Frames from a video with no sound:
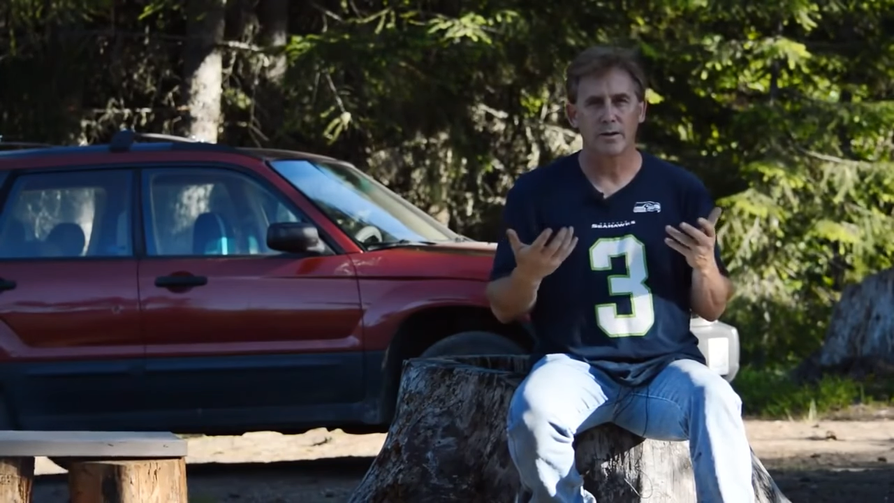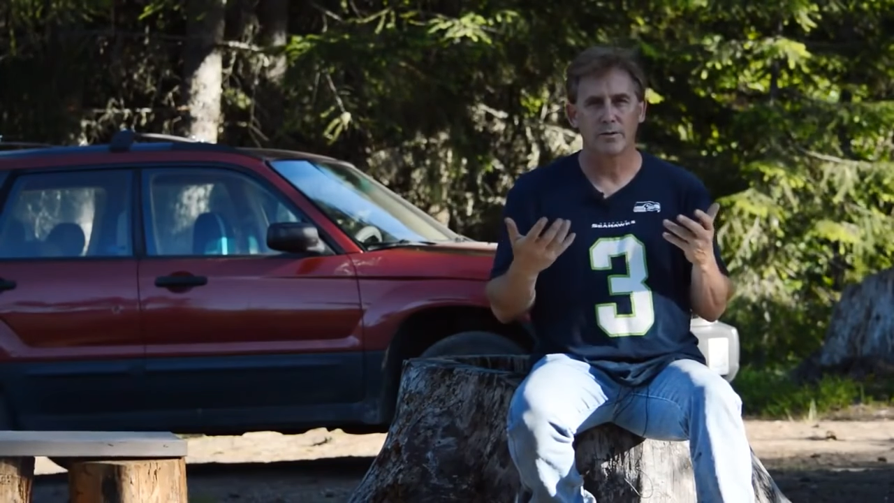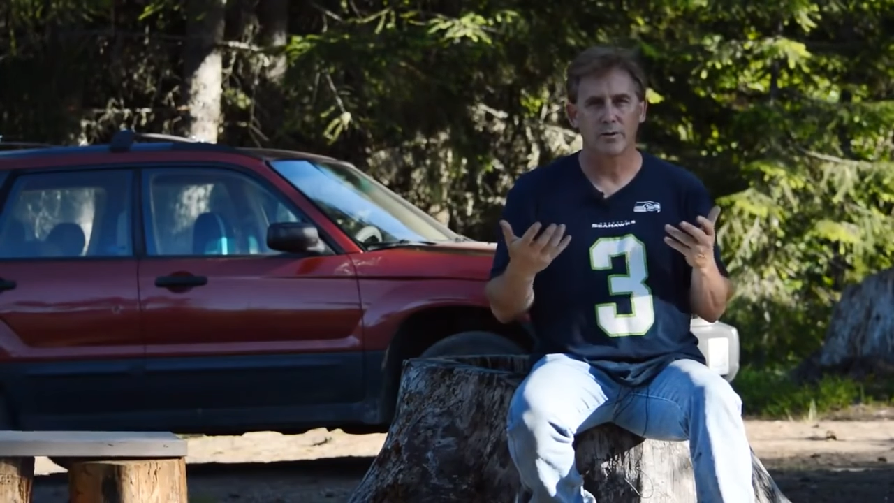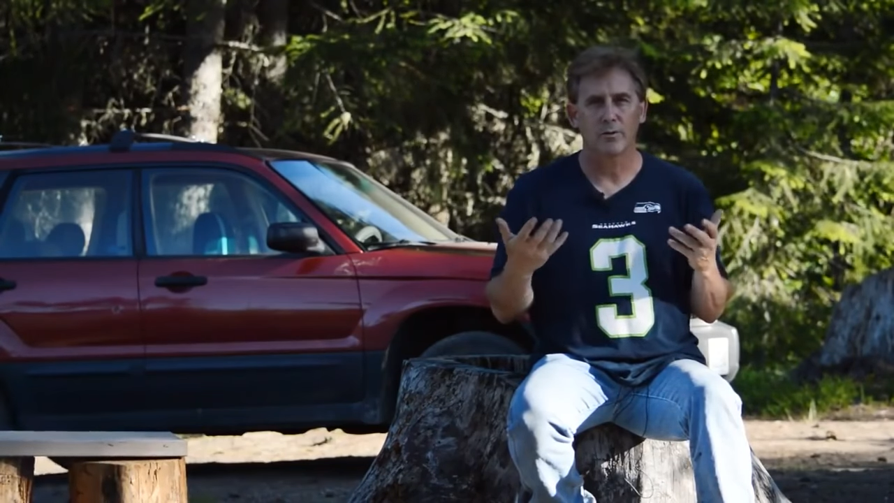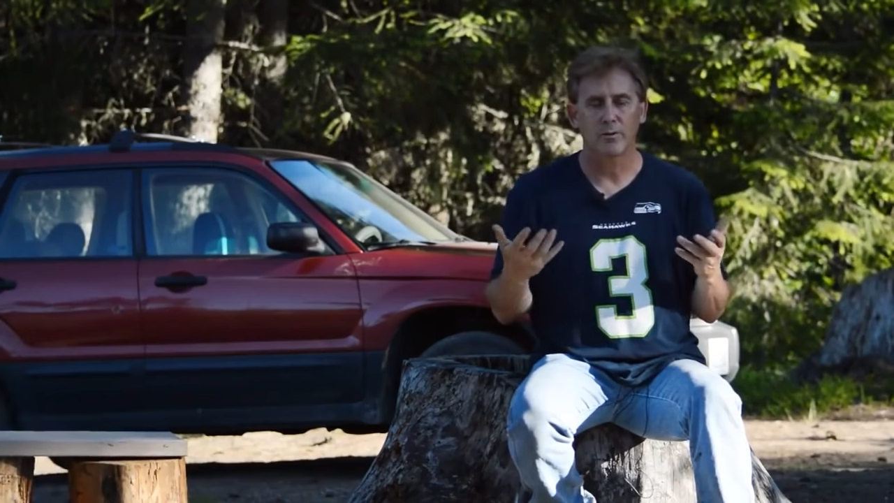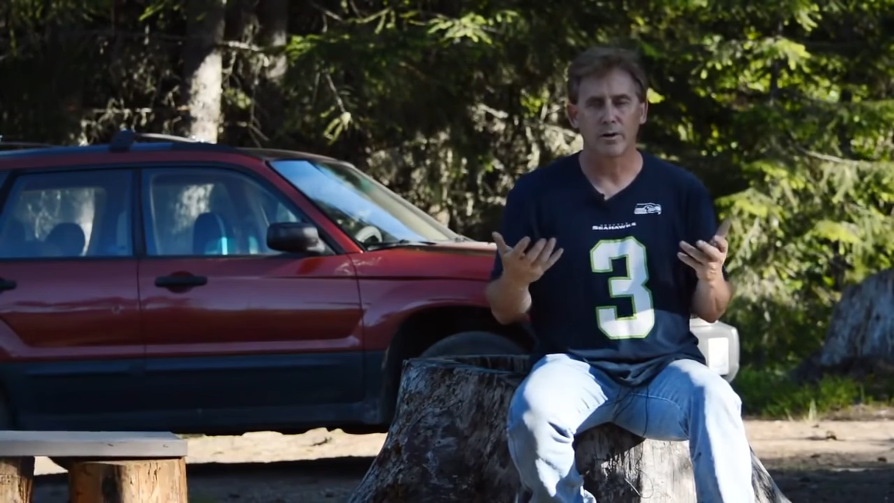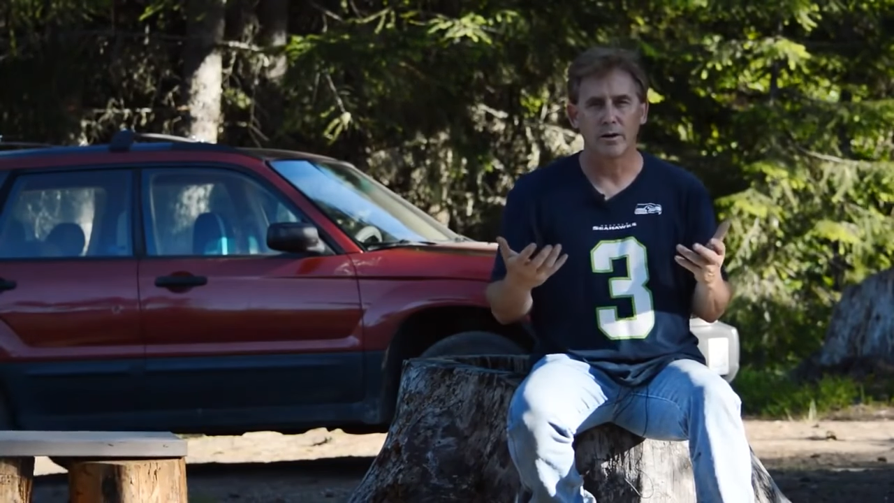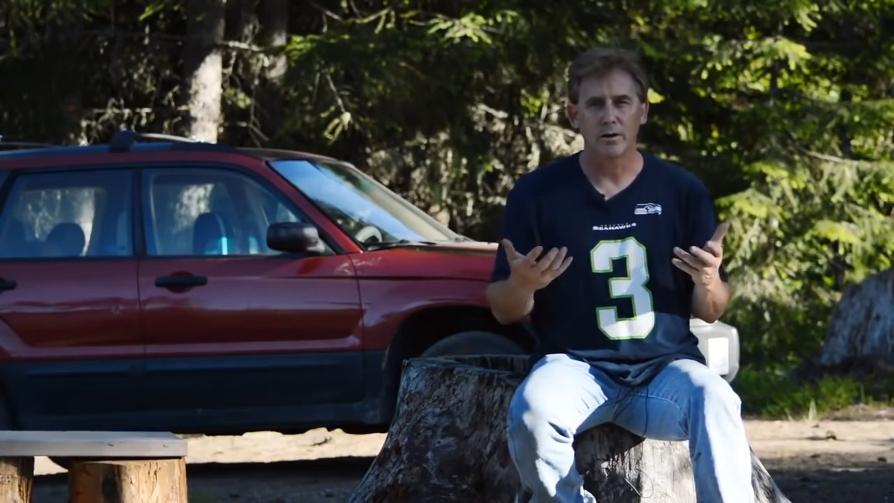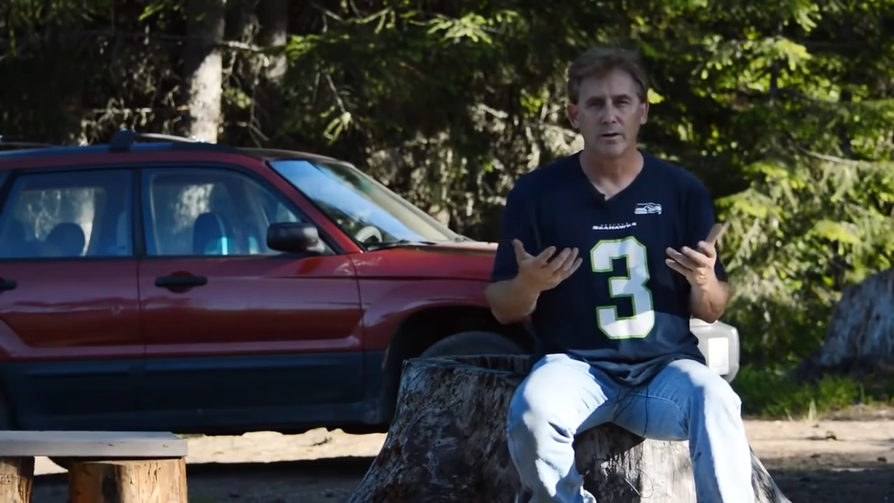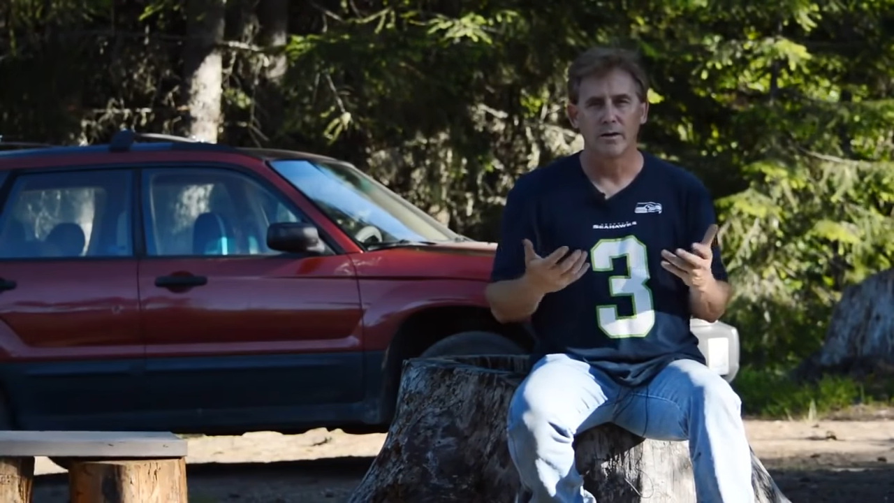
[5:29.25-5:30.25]
It's an
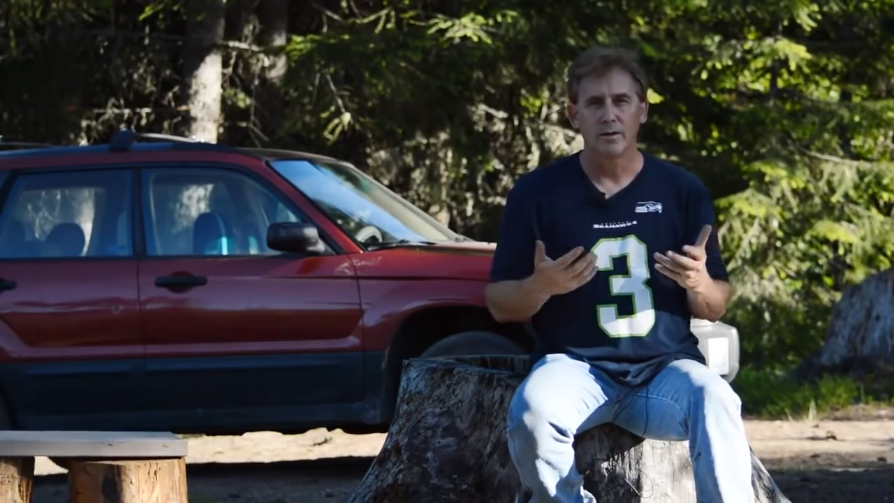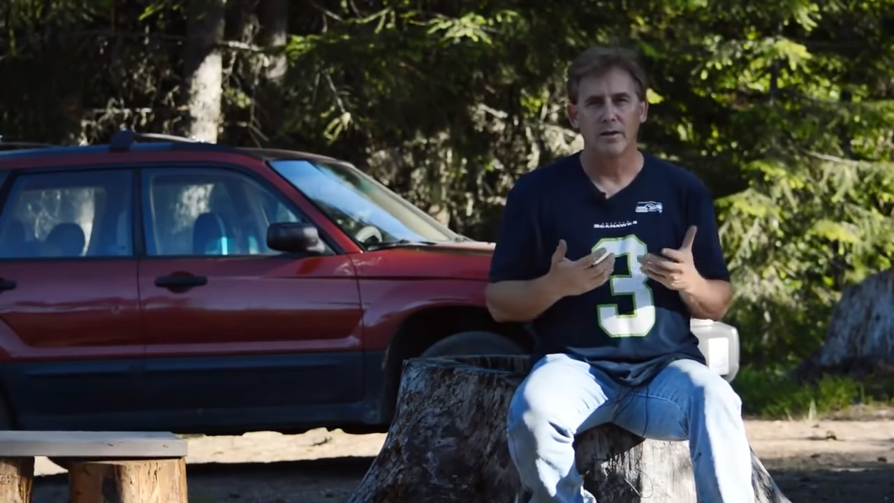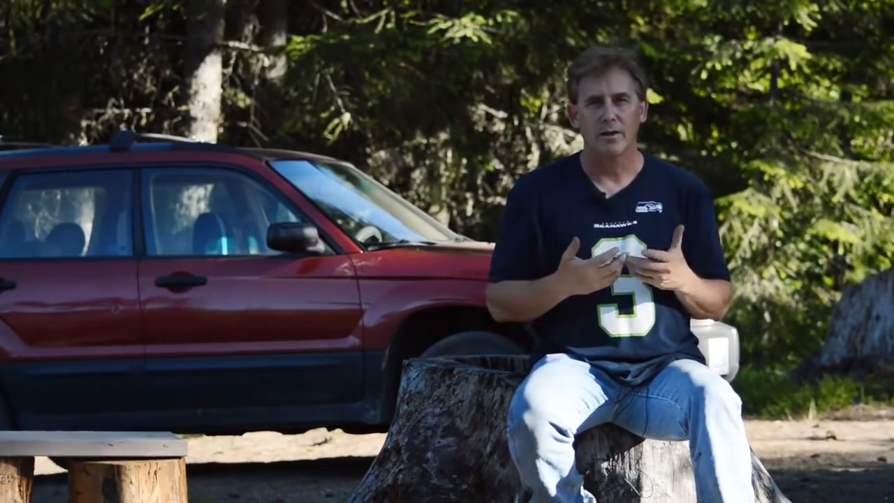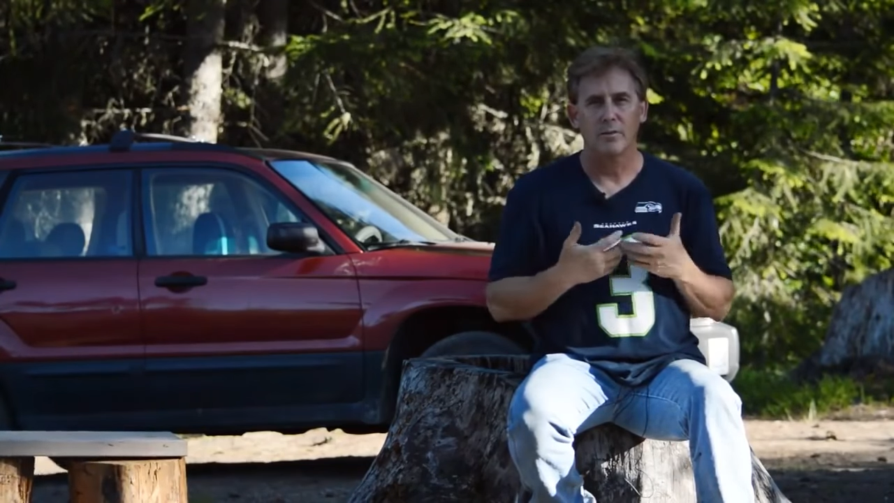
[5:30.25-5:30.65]
aura that